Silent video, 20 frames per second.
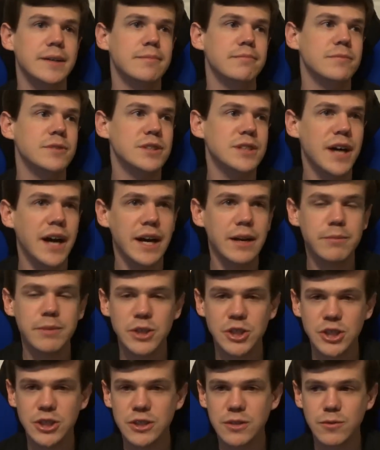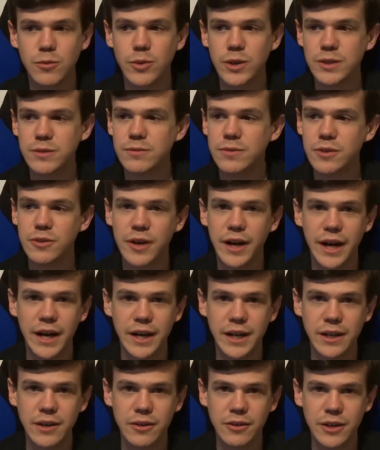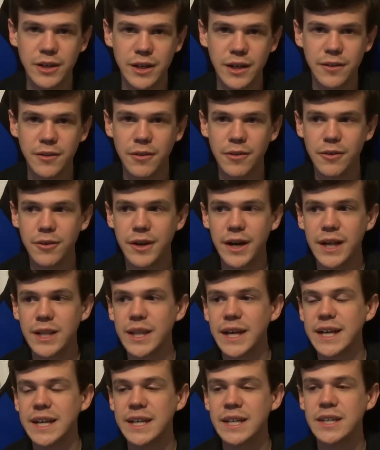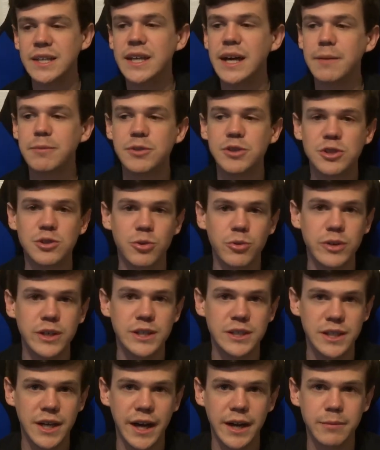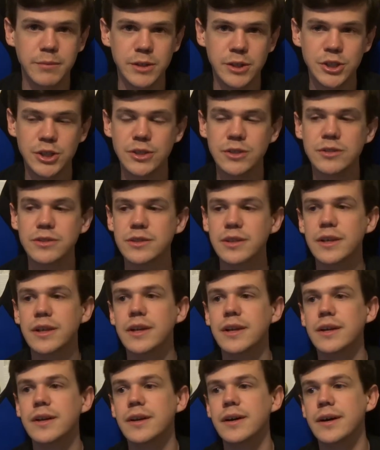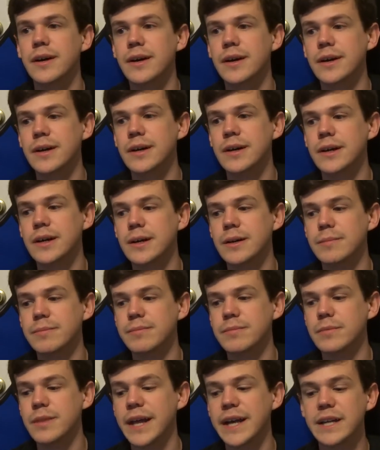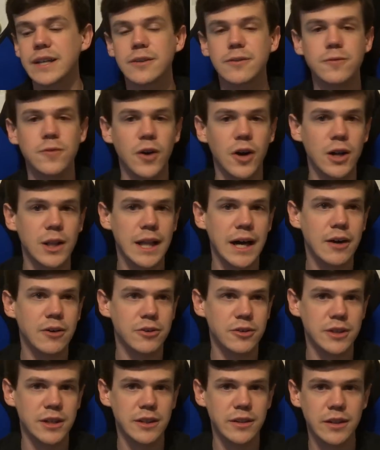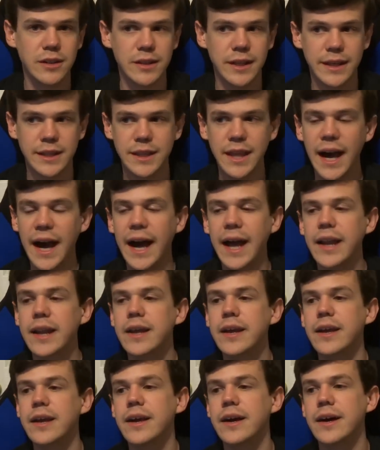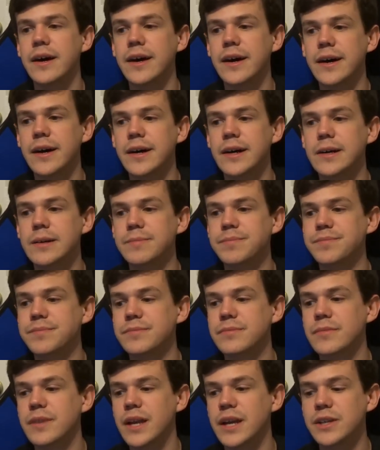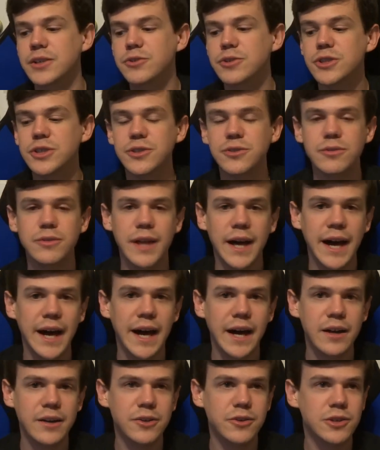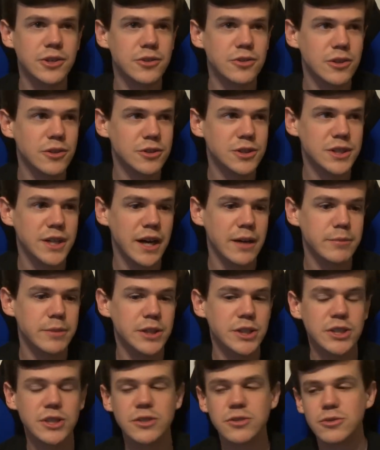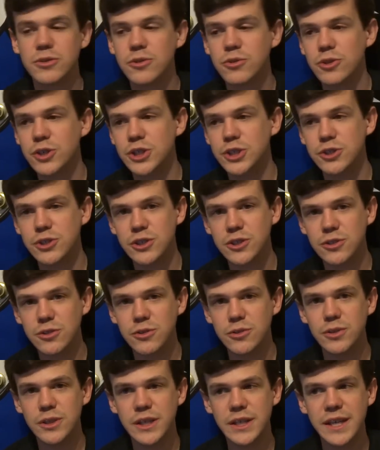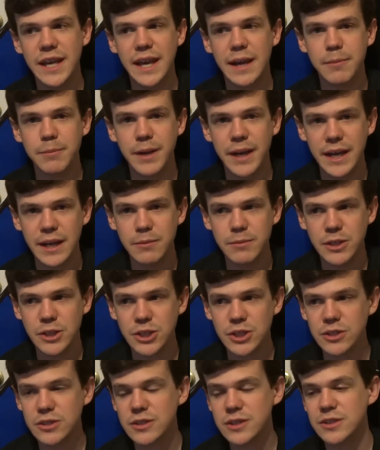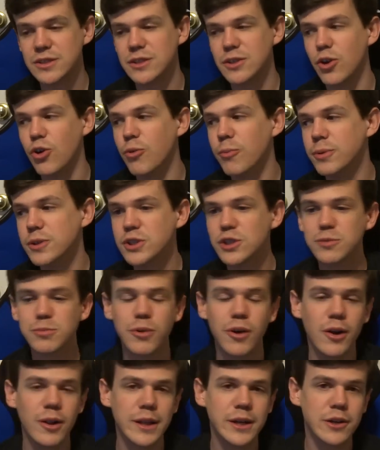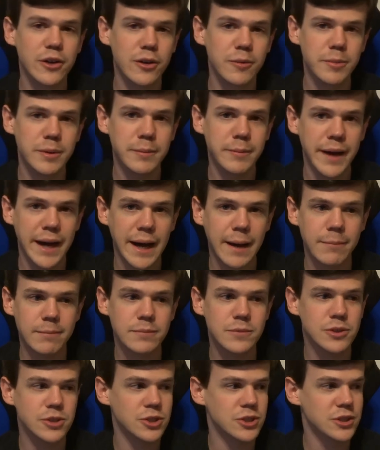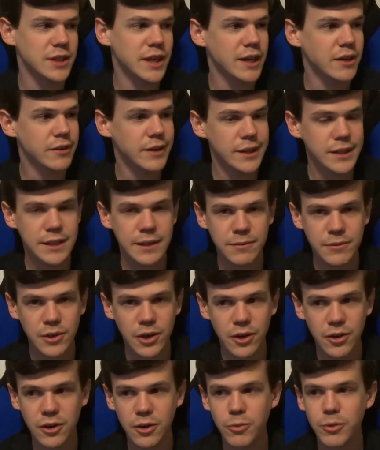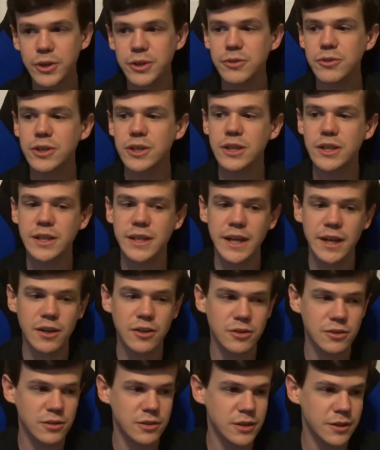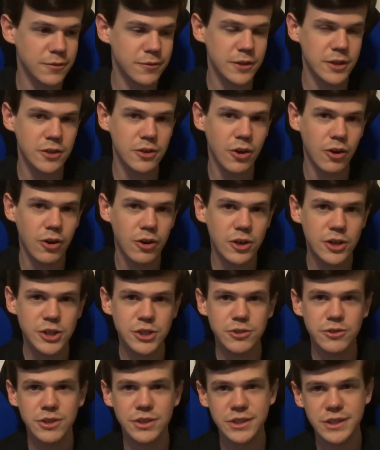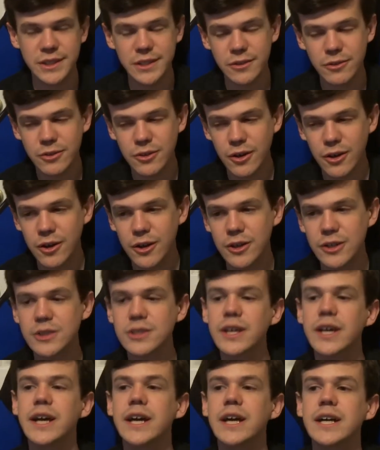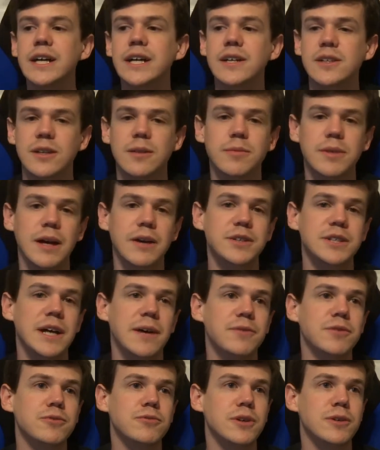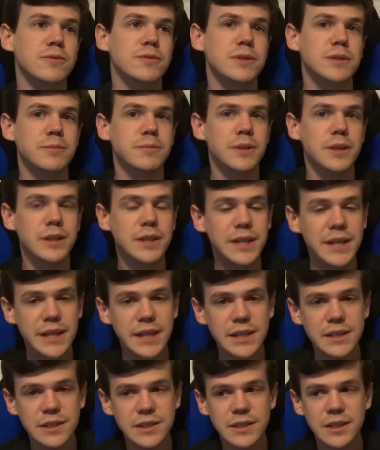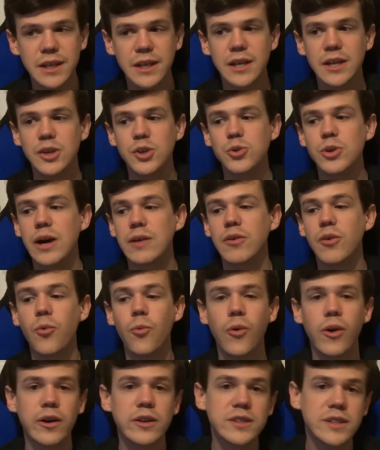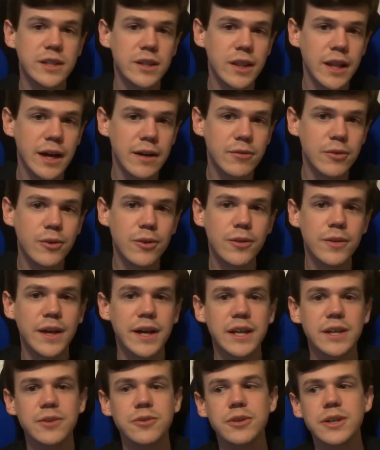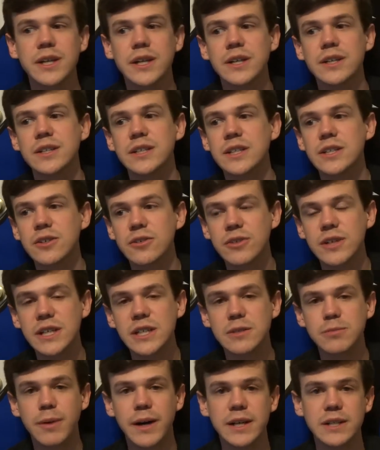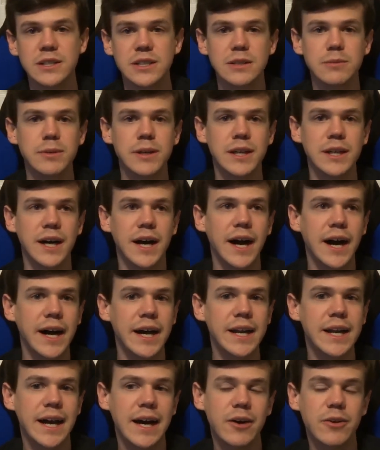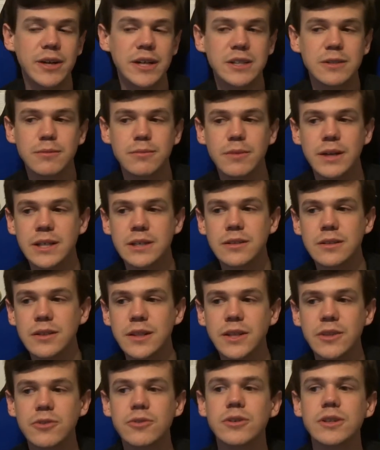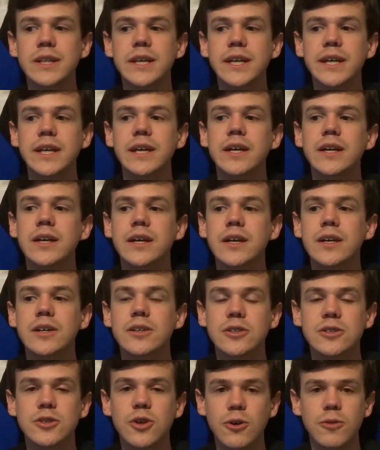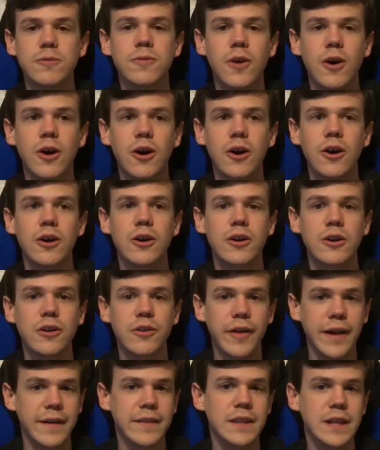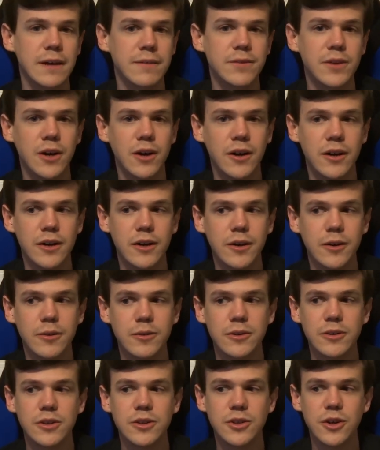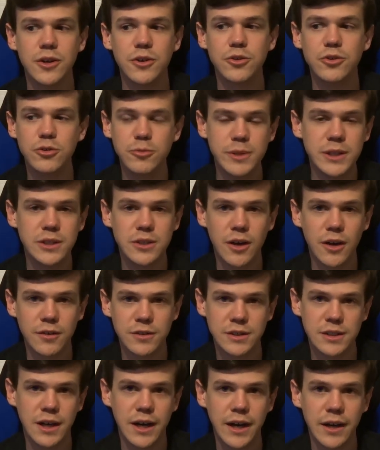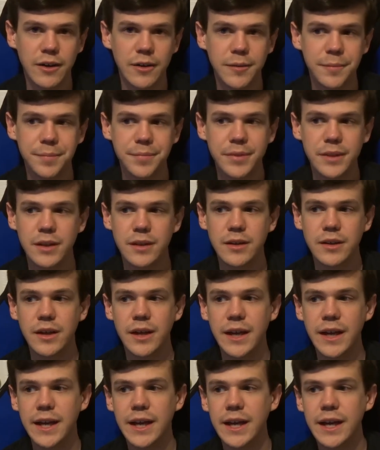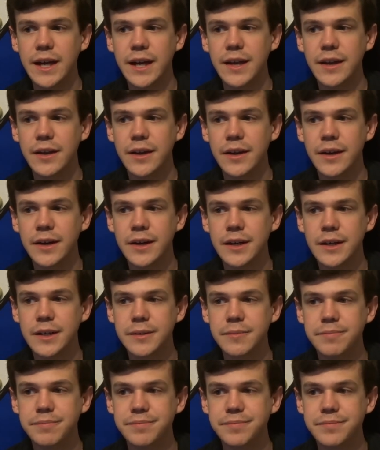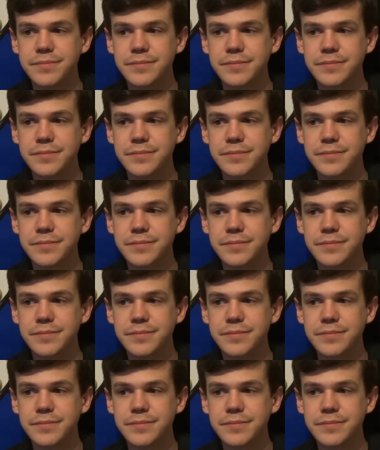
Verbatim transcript: side missions of one variety or another. They're not like in-depth story side missions, um, like in a Fallout or anything like that. Um, and you can do that, you can do those side missions, or of course you can do the campaign missions. It's an open, sprawling urban map, just like Grand Theft Auto, where you can get different cars, you can steal cars. Sometimes you have to run from the police. You have a wanted level that you can decrease by sleeping in a hideout. It's it's literally so far Grand Theft Auto done Ubisoft style, and um,